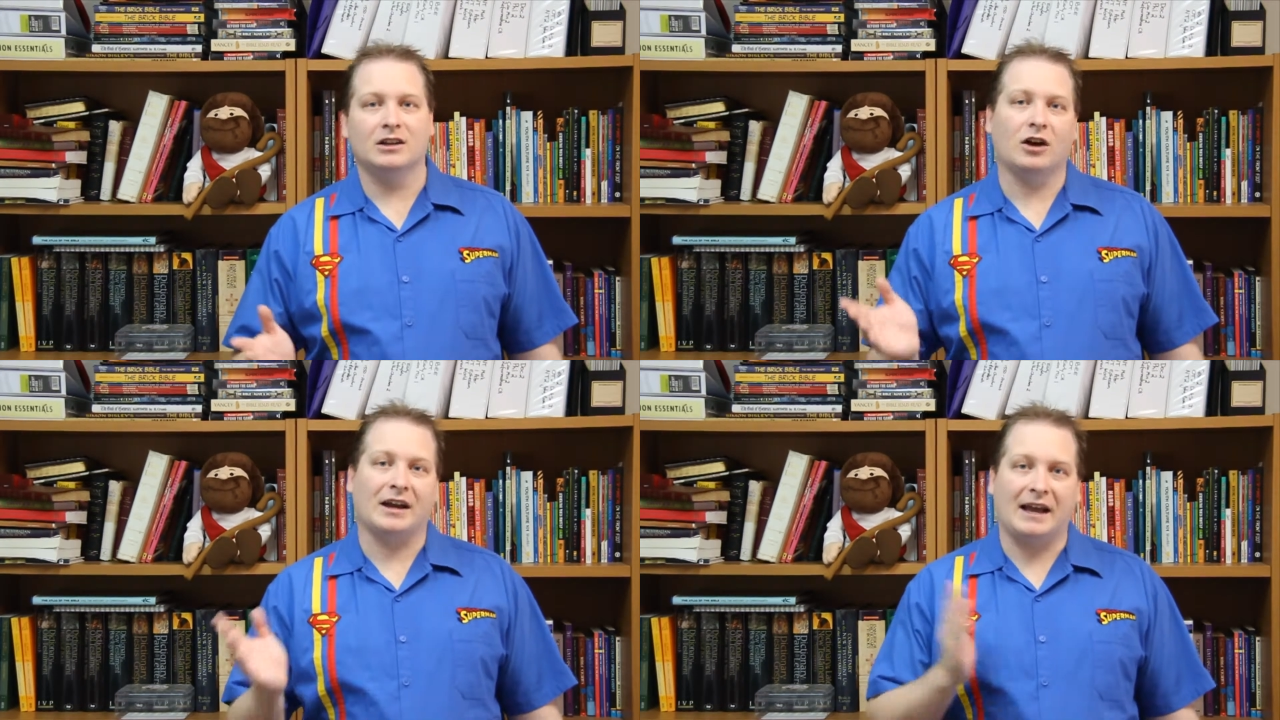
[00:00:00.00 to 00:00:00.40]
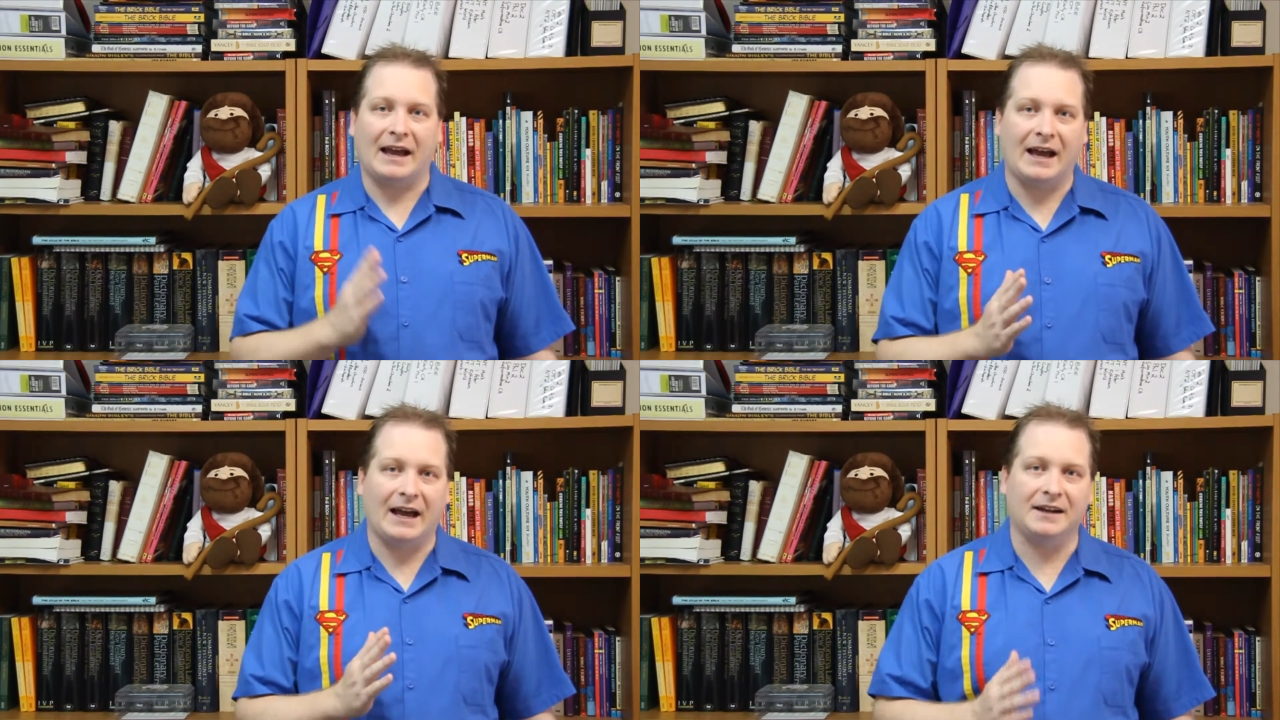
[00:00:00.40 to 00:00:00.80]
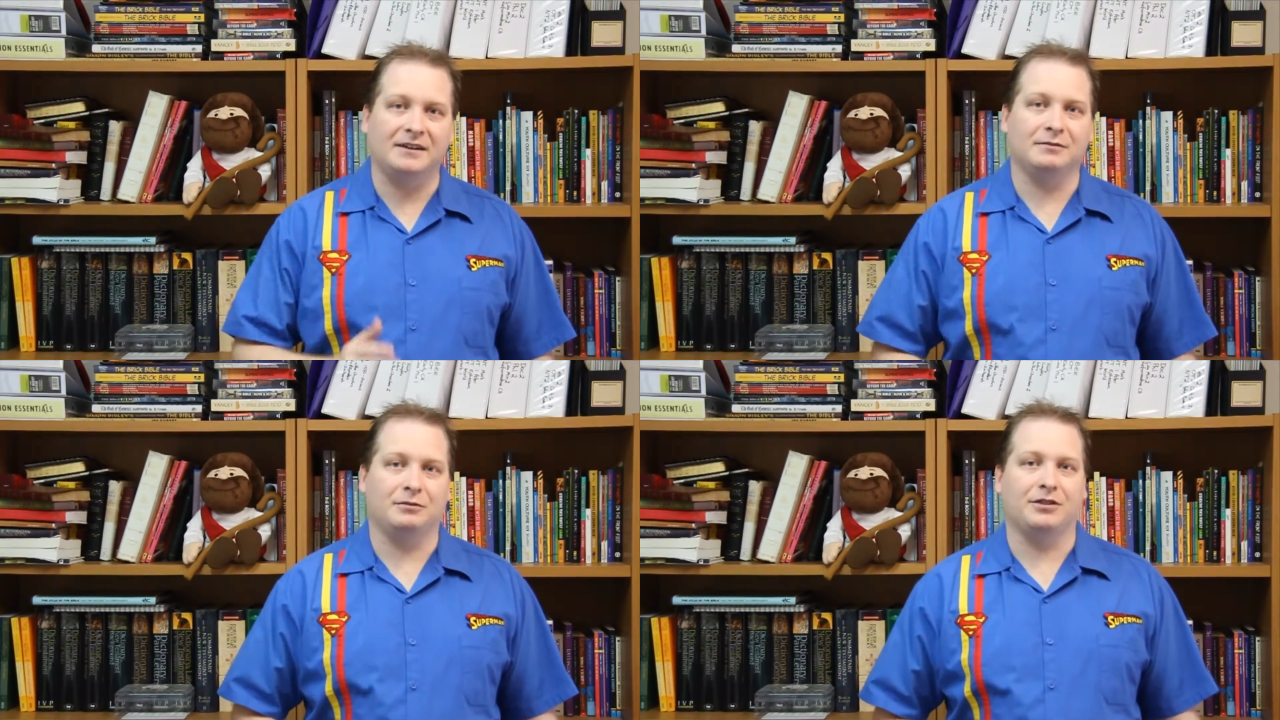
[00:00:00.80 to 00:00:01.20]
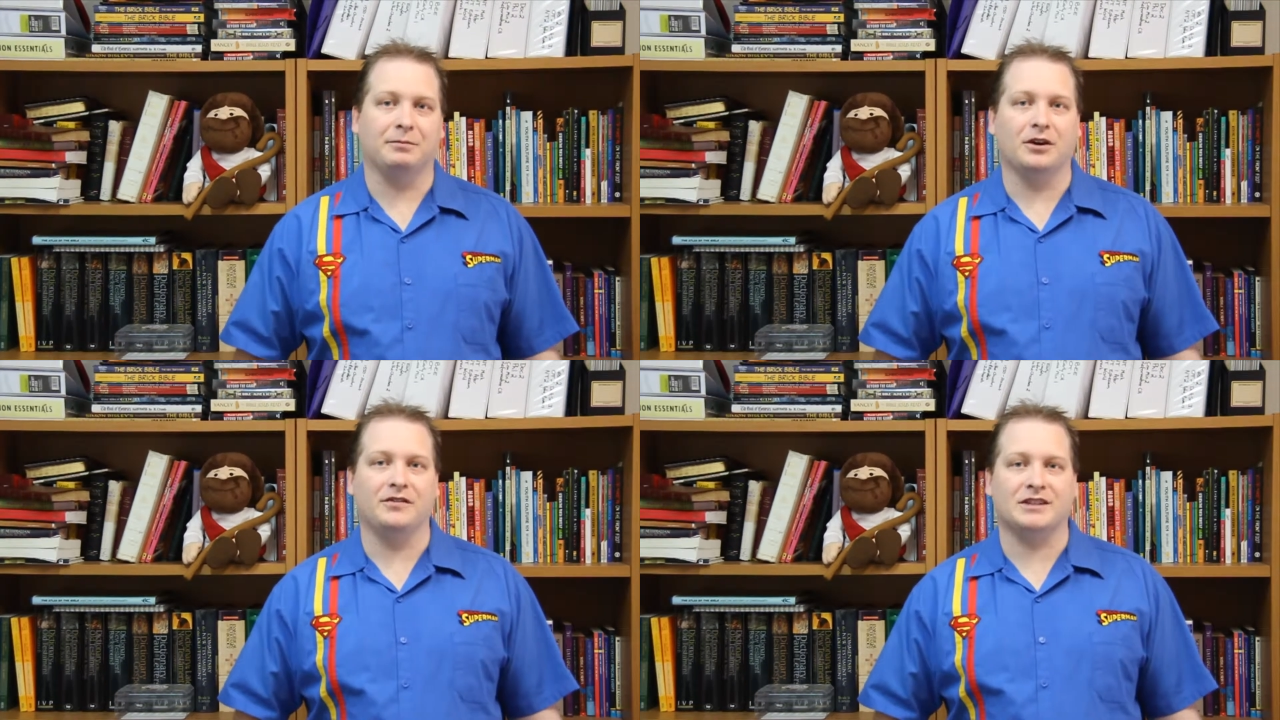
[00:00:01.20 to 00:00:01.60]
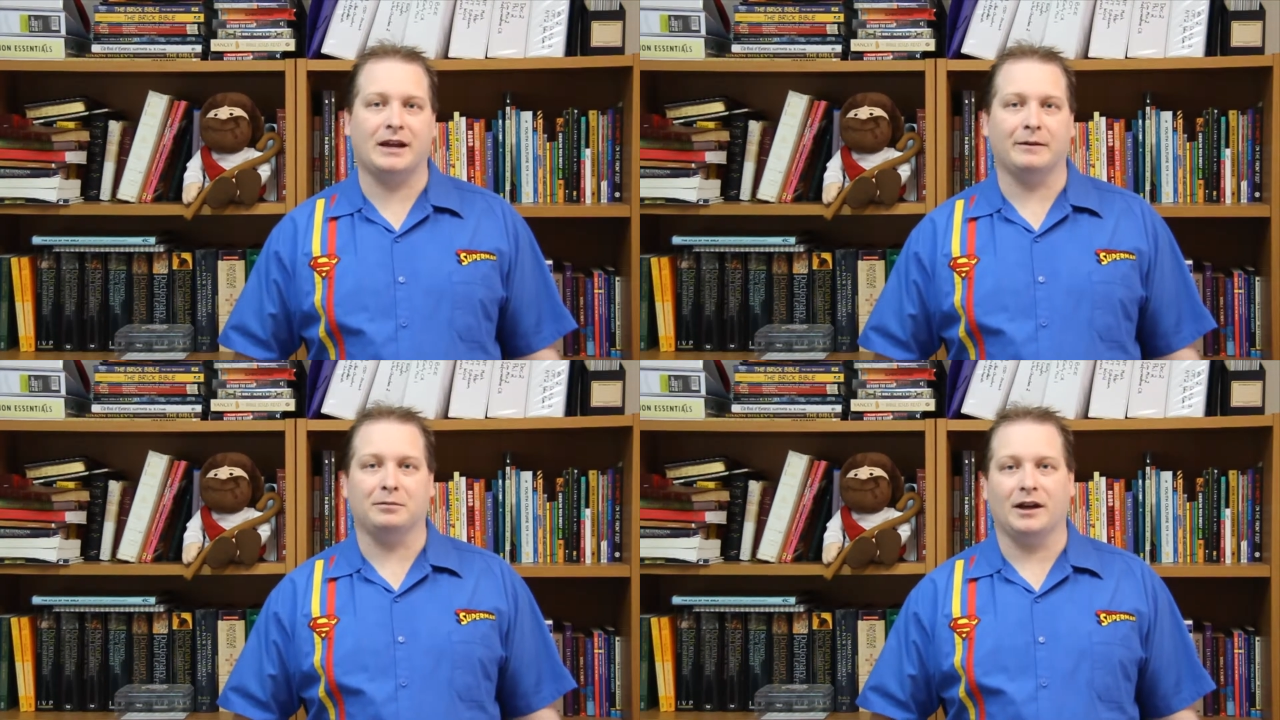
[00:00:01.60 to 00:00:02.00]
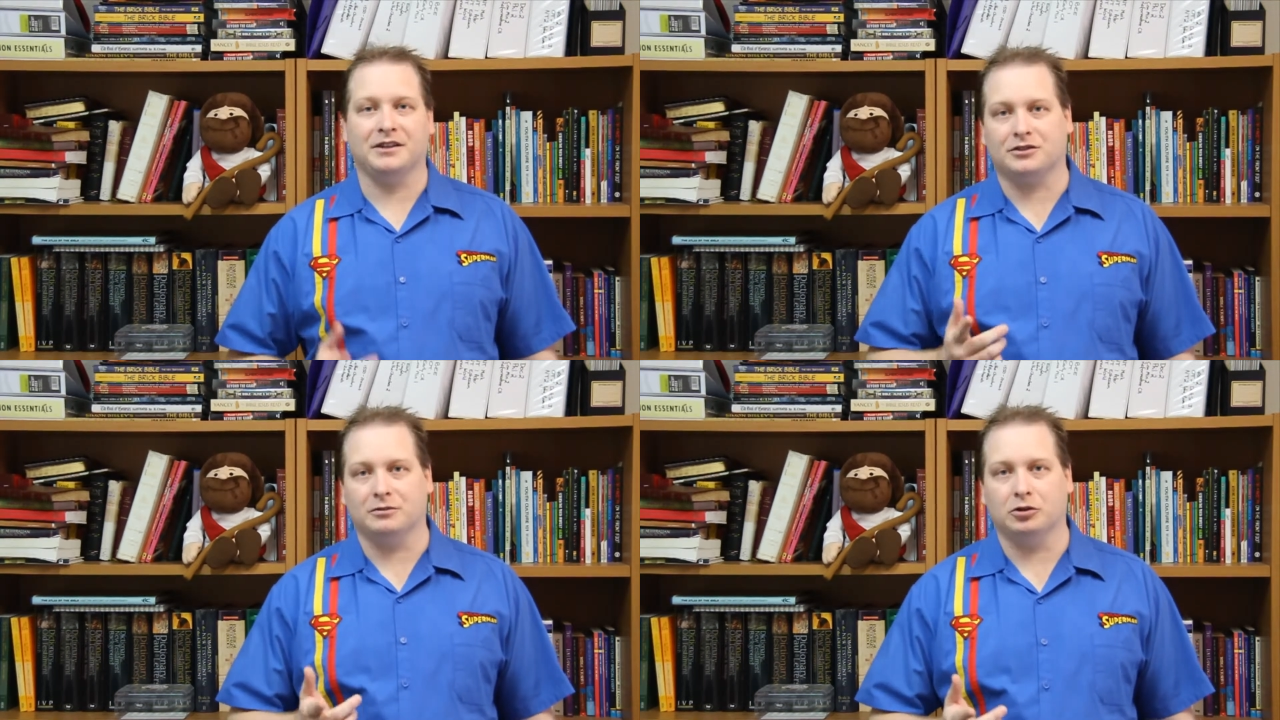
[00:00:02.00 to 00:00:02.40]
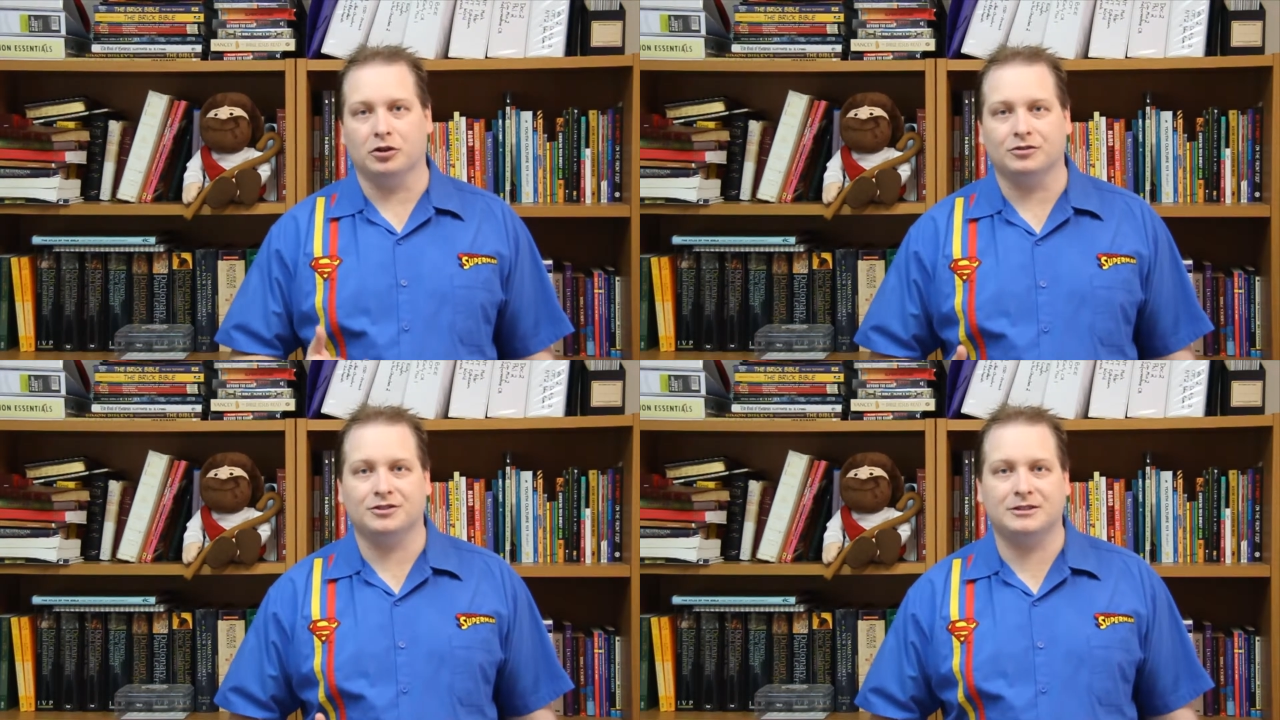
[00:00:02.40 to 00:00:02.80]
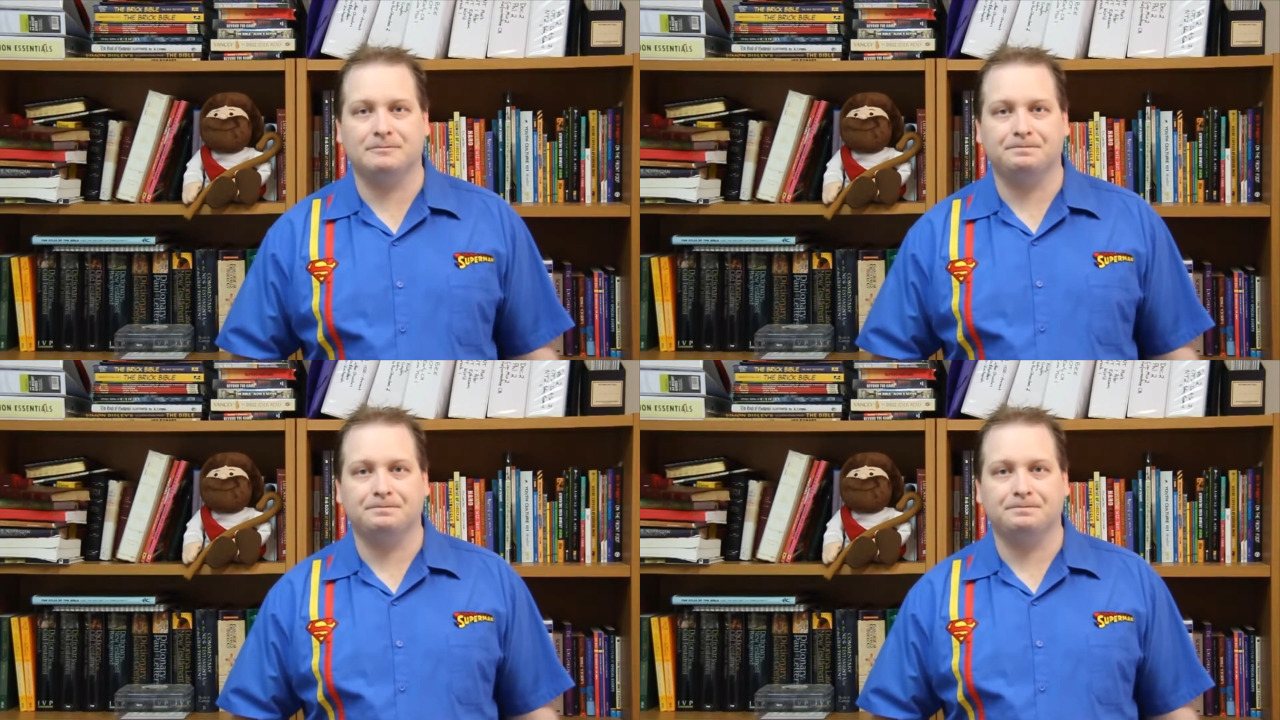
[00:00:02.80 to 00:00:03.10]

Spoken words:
like I had with the previous game I played, Scribblenauts.